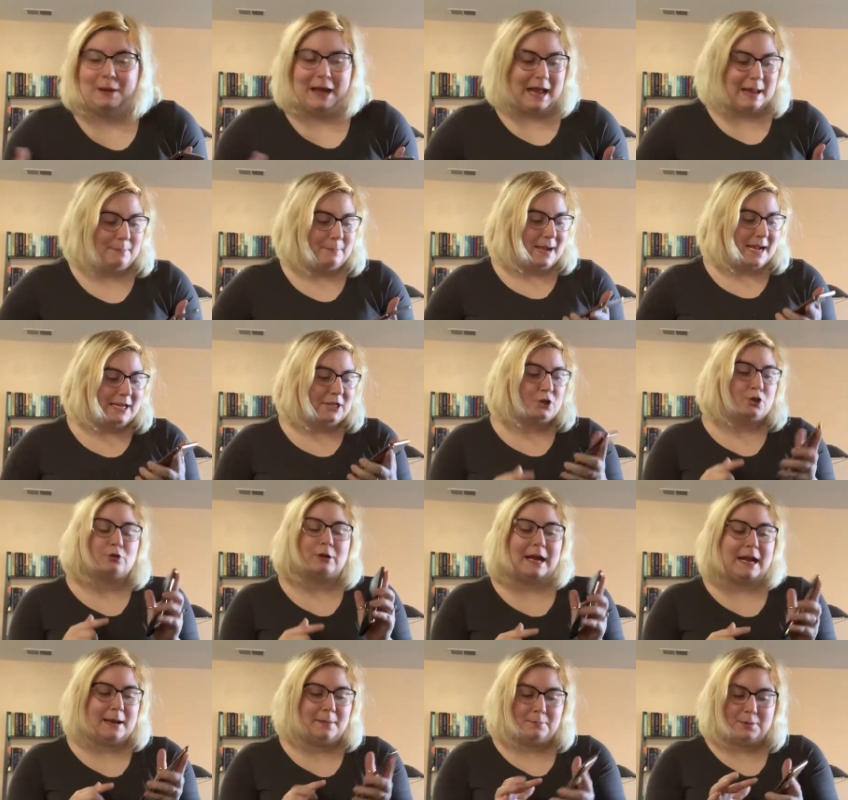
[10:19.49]
I might
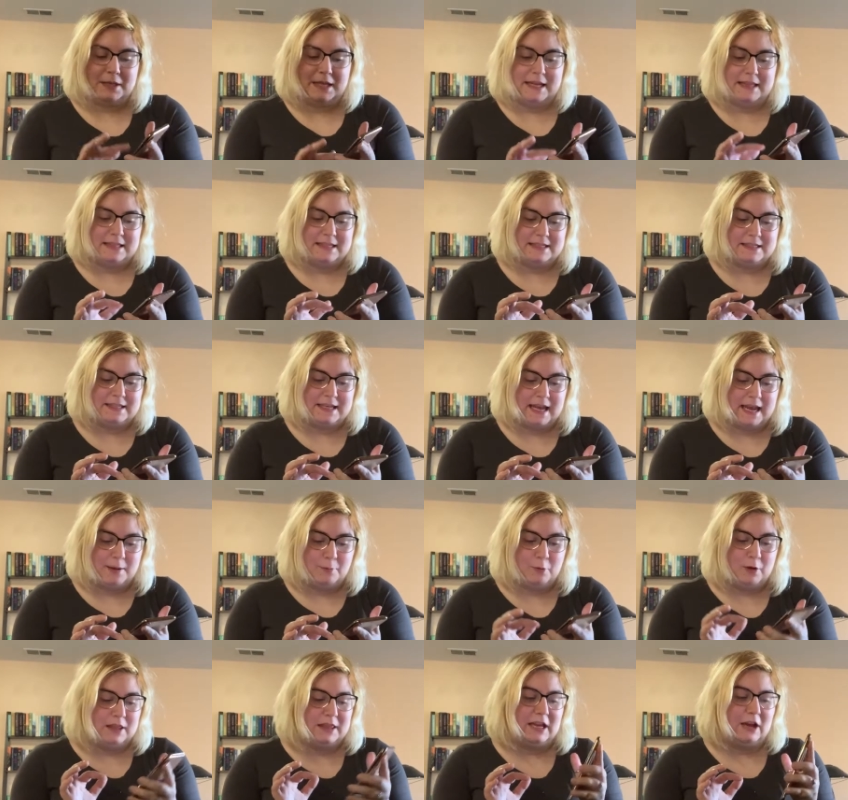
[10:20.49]
try and play this
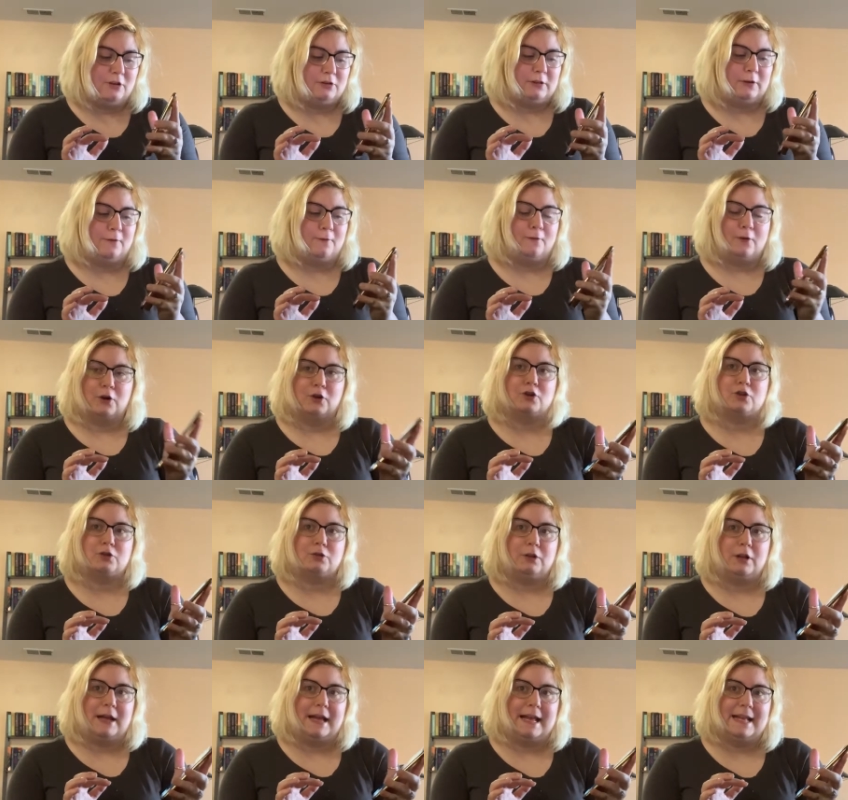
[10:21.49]
game without the
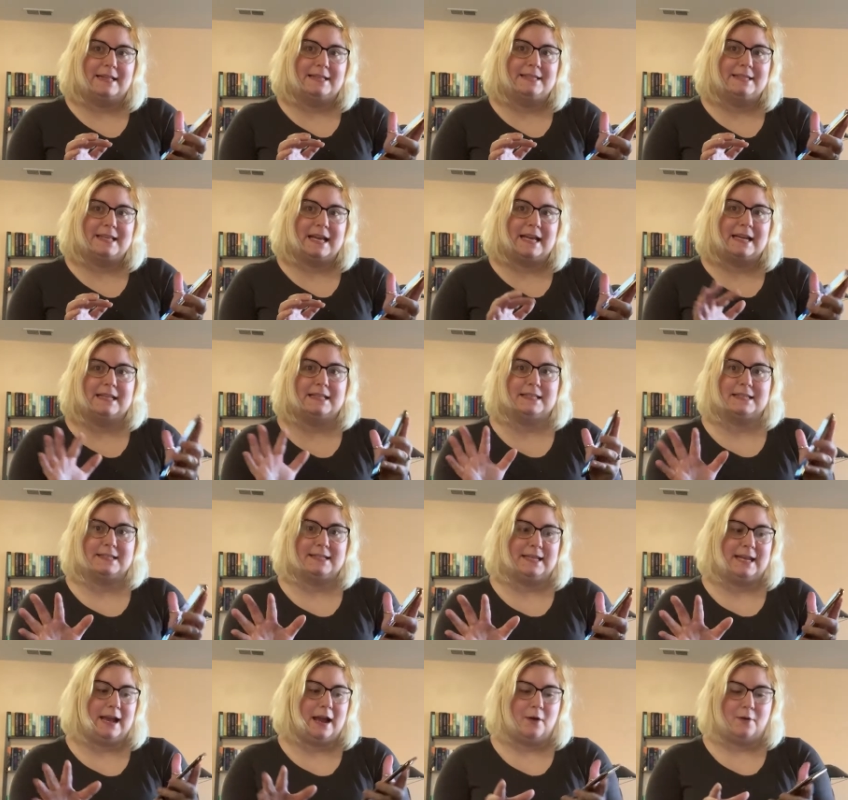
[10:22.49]
virtual headset and
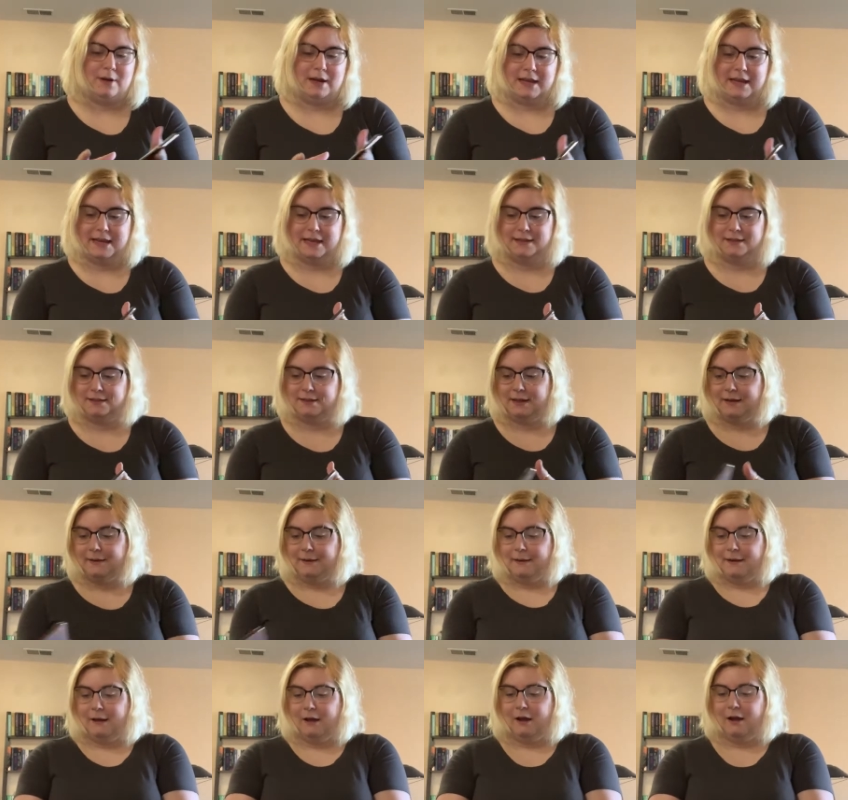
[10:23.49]
see how it is.
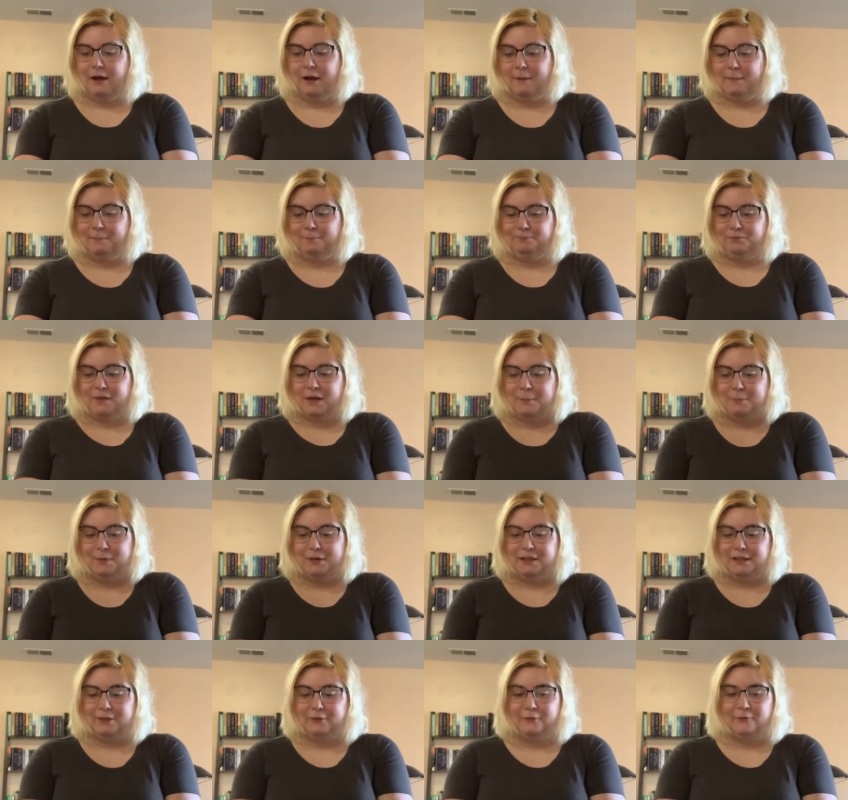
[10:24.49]
Um,
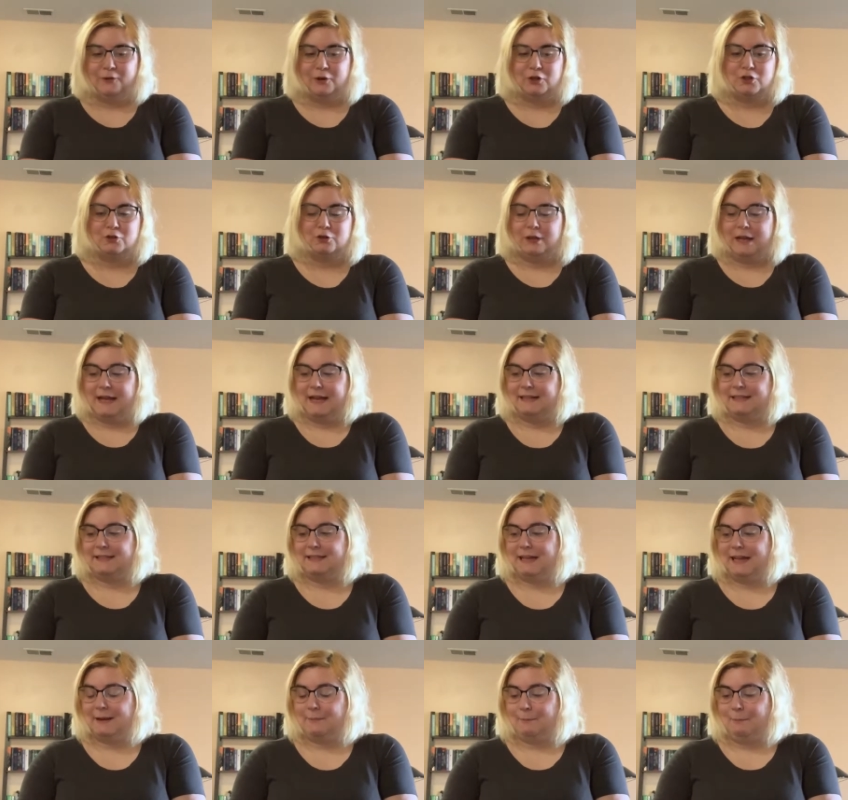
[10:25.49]
but the virtual
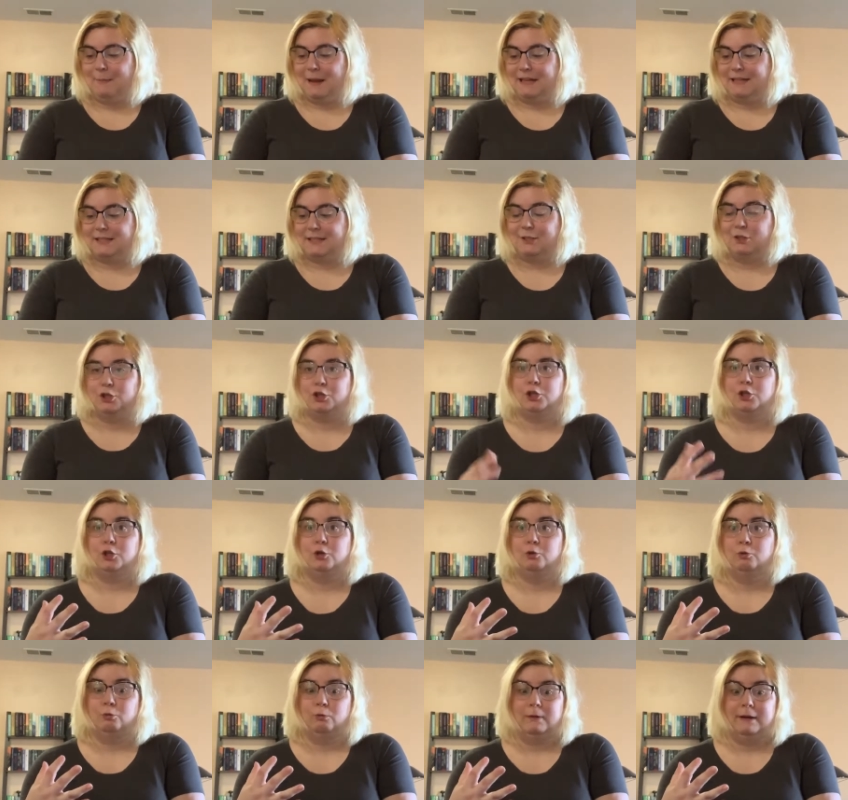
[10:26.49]
headset makes it
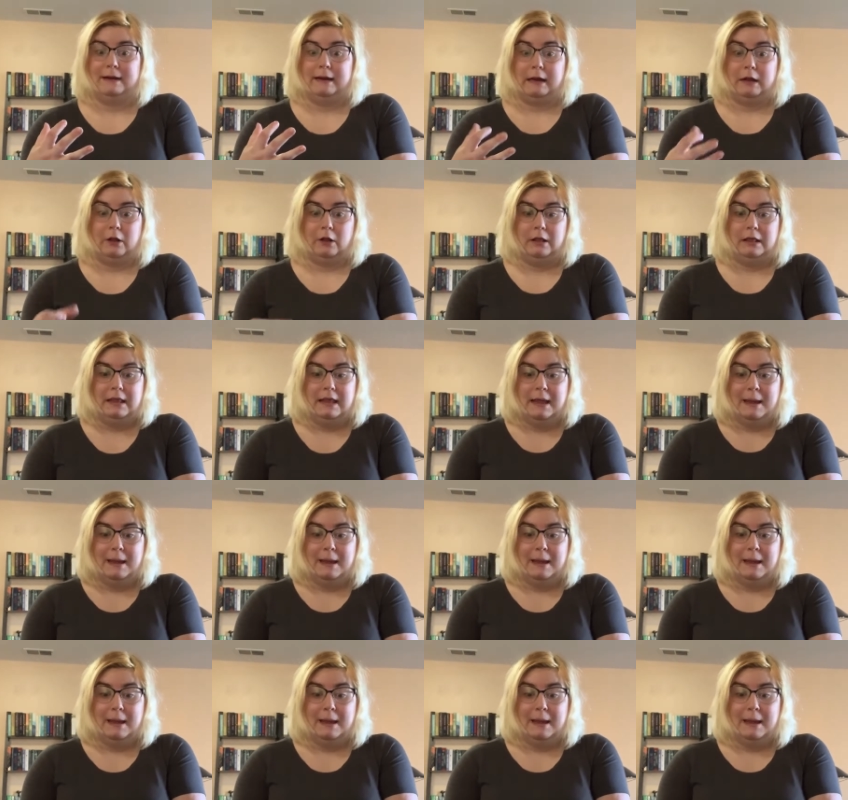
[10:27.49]
too real.